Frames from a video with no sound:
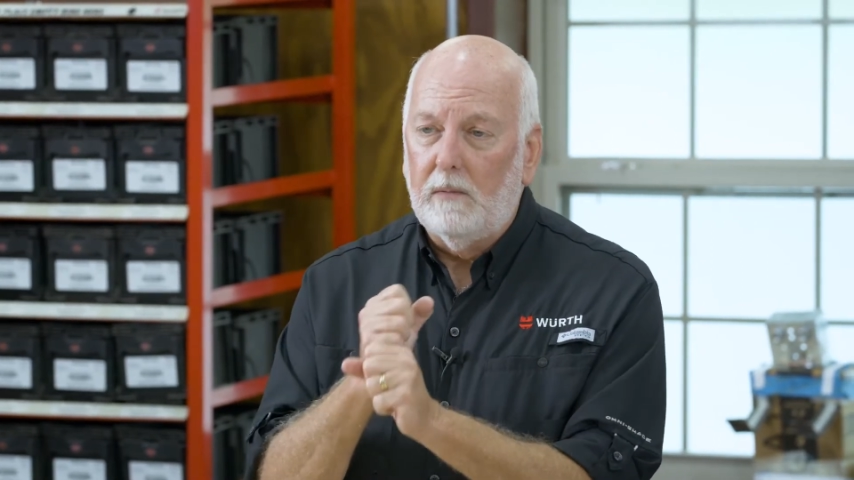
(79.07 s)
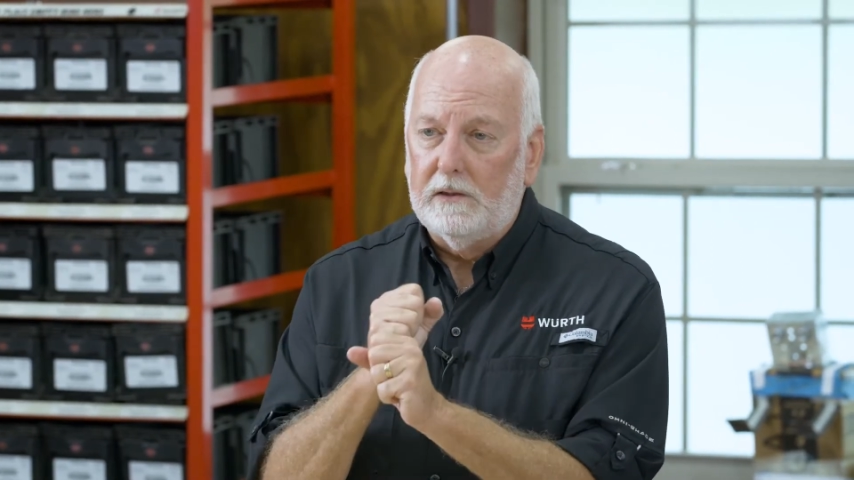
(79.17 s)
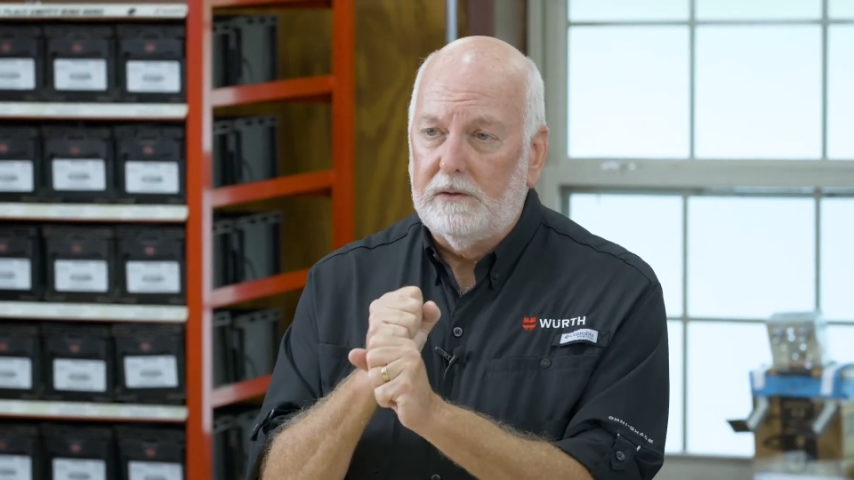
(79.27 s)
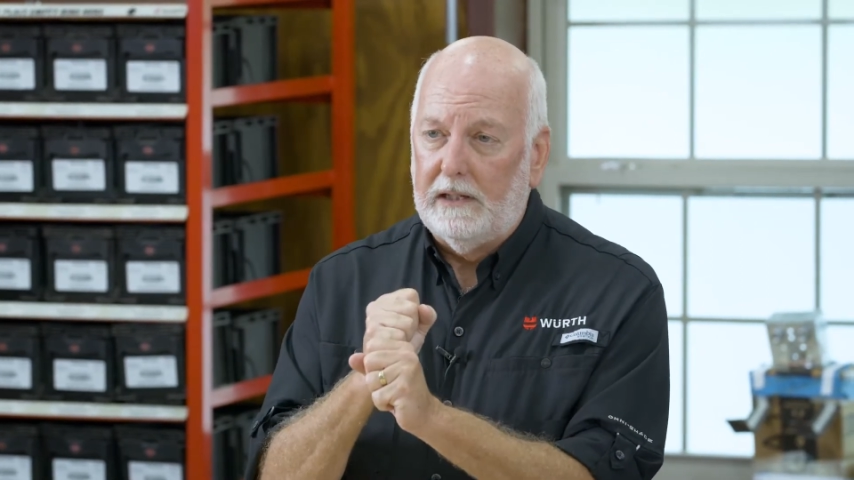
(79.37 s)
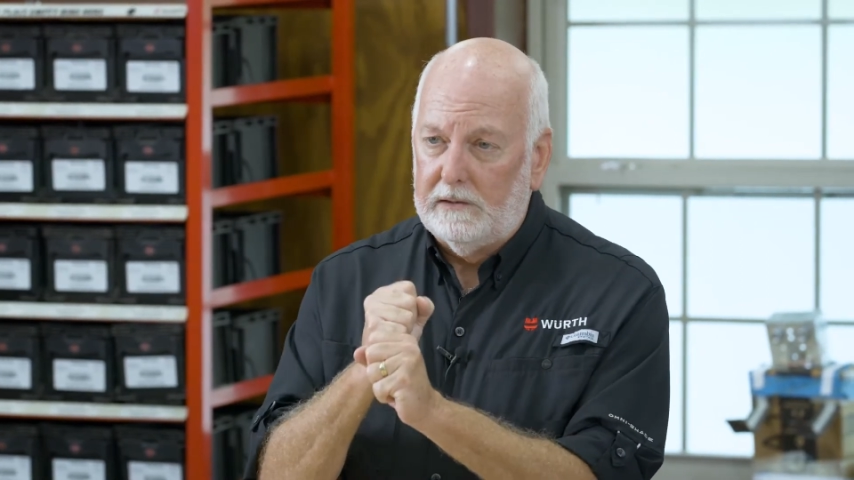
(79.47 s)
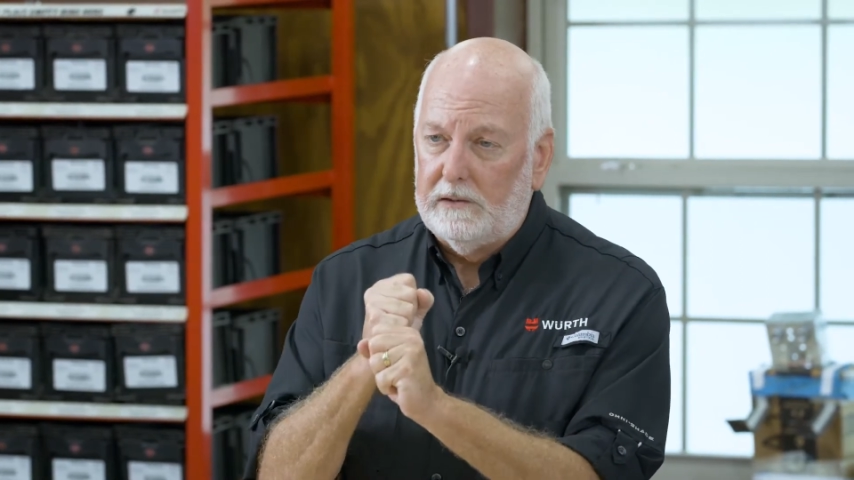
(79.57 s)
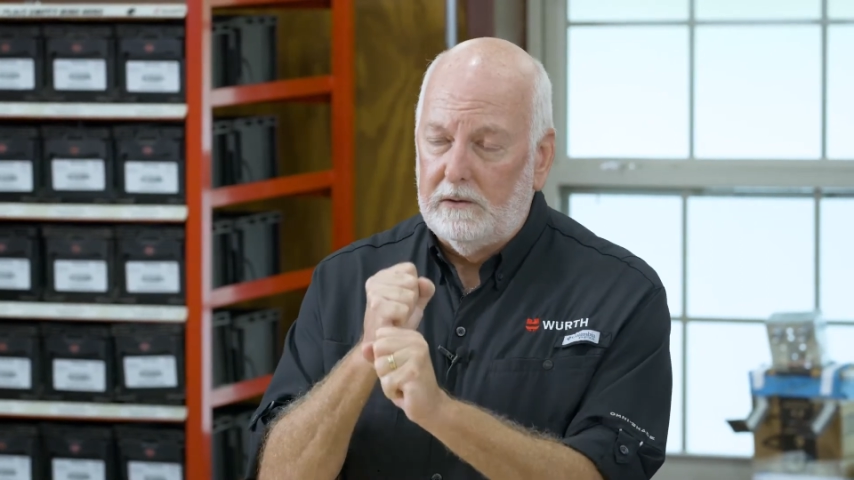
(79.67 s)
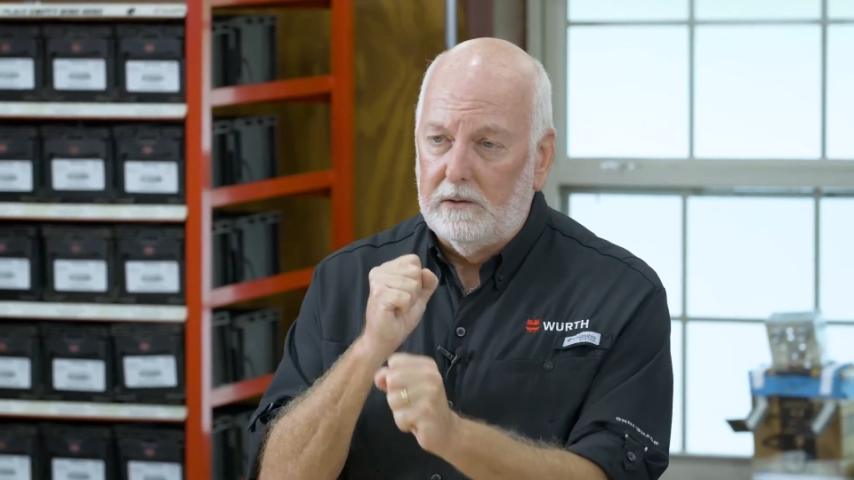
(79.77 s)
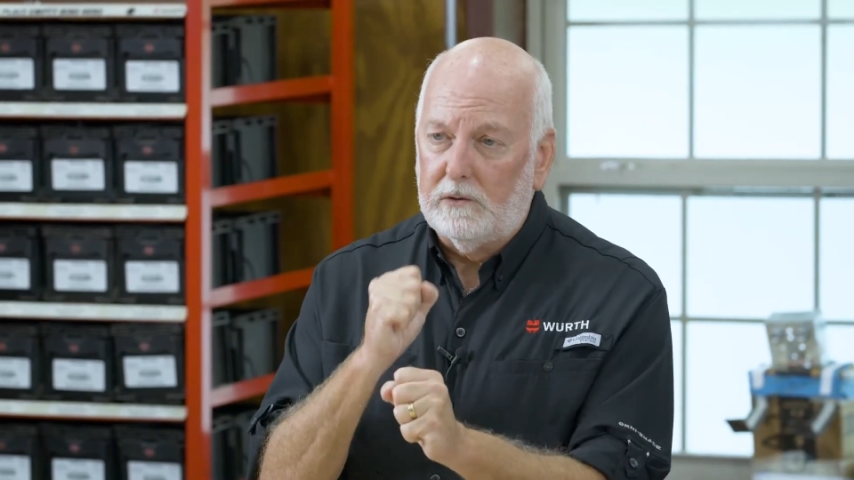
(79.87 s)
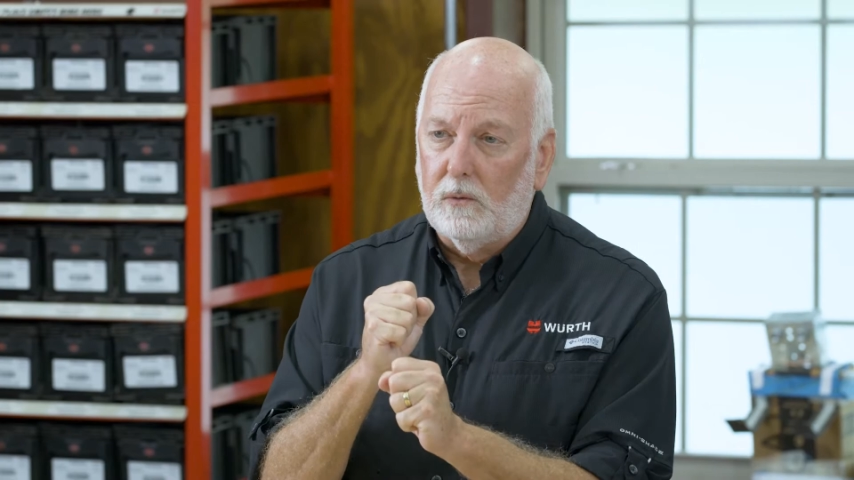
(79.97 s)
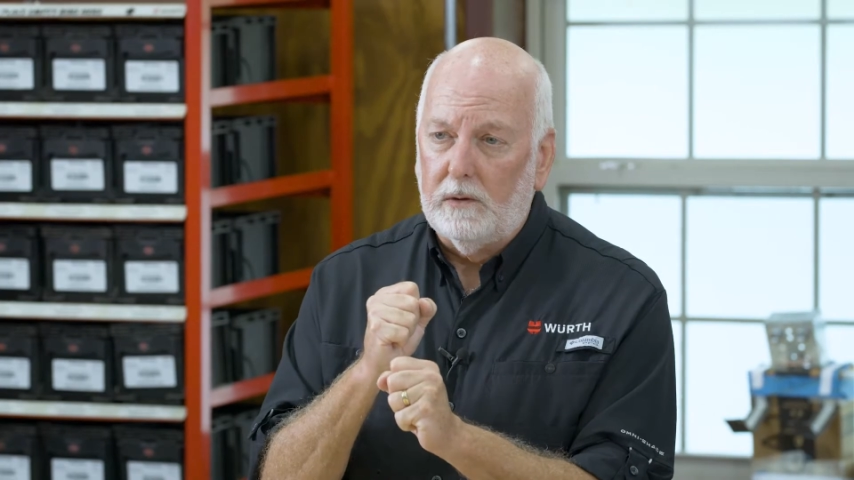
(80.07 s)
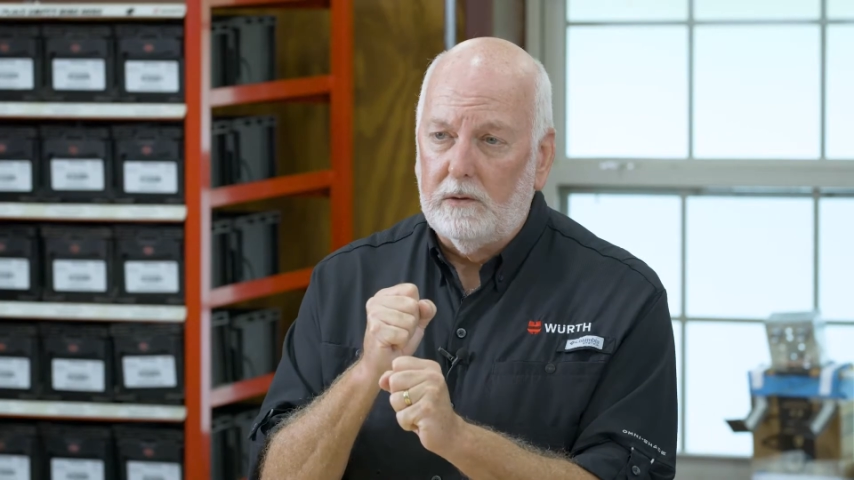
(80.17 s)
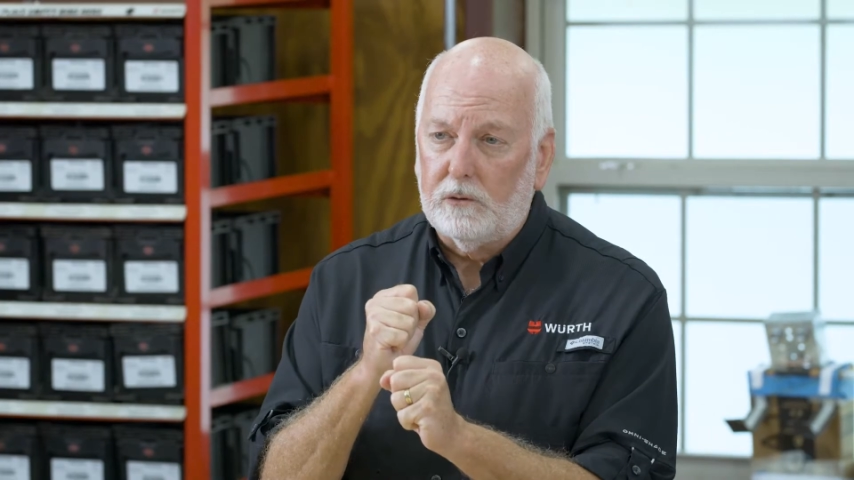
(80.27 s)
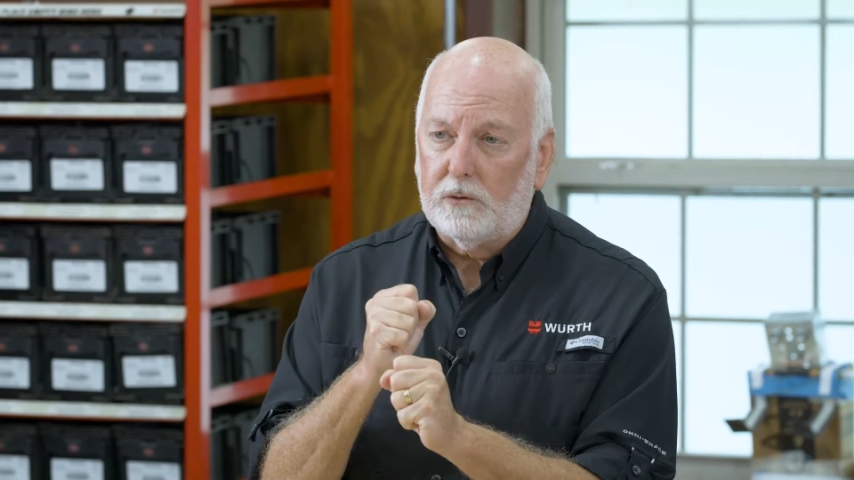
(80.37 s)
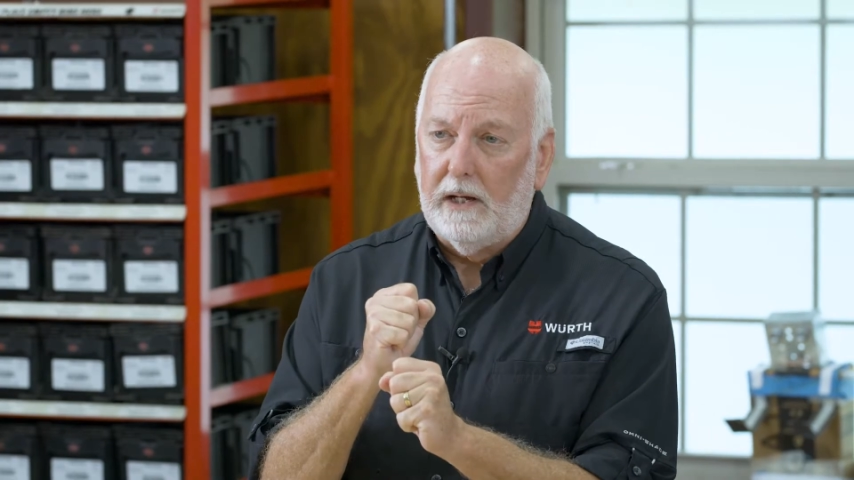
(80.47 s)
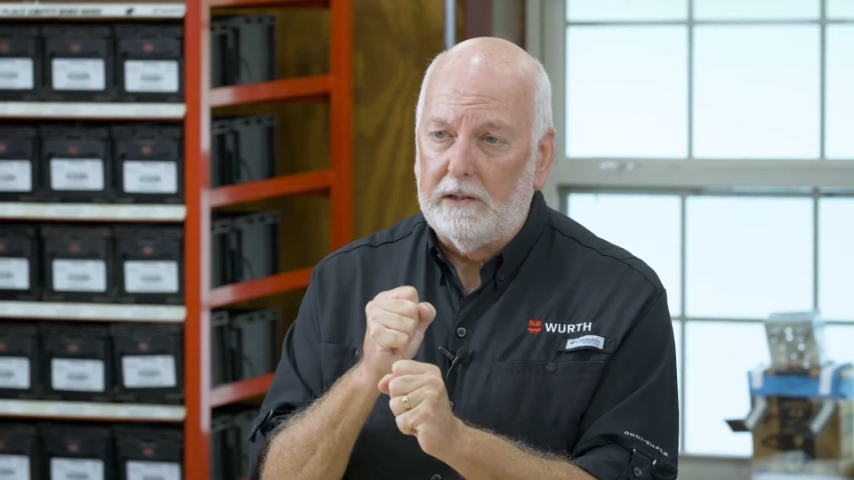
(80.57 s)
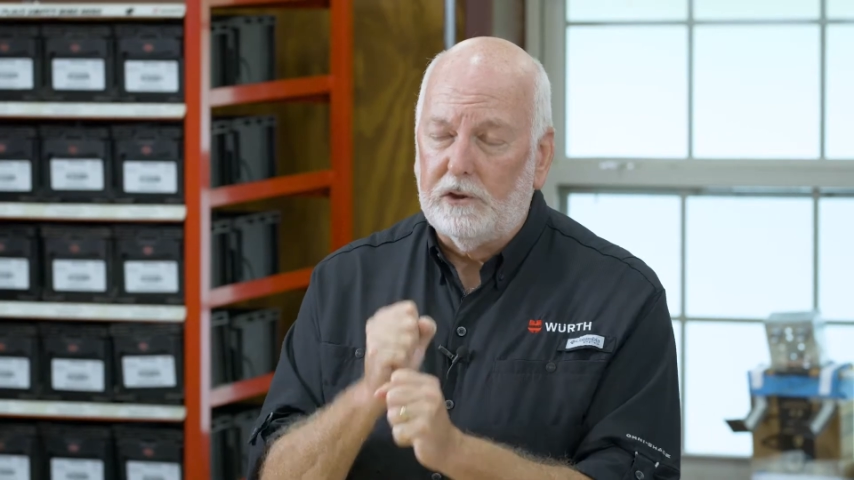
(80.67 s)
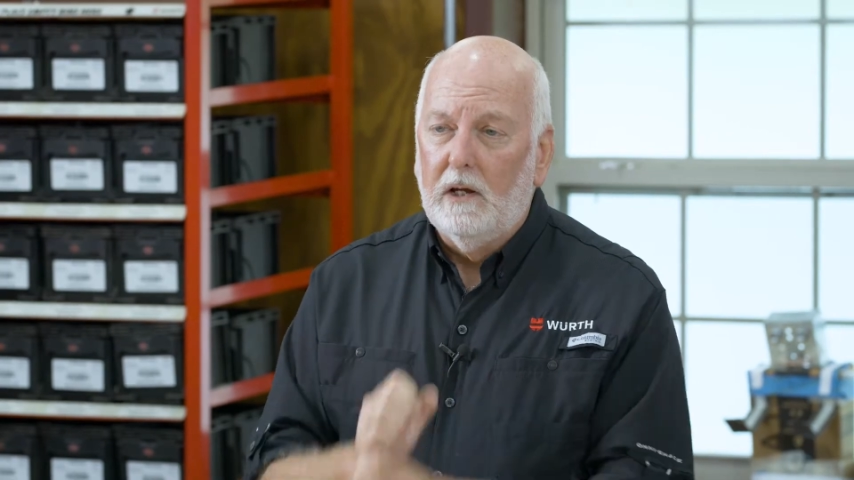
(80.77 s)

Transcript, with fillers: much that steel is going to stretch.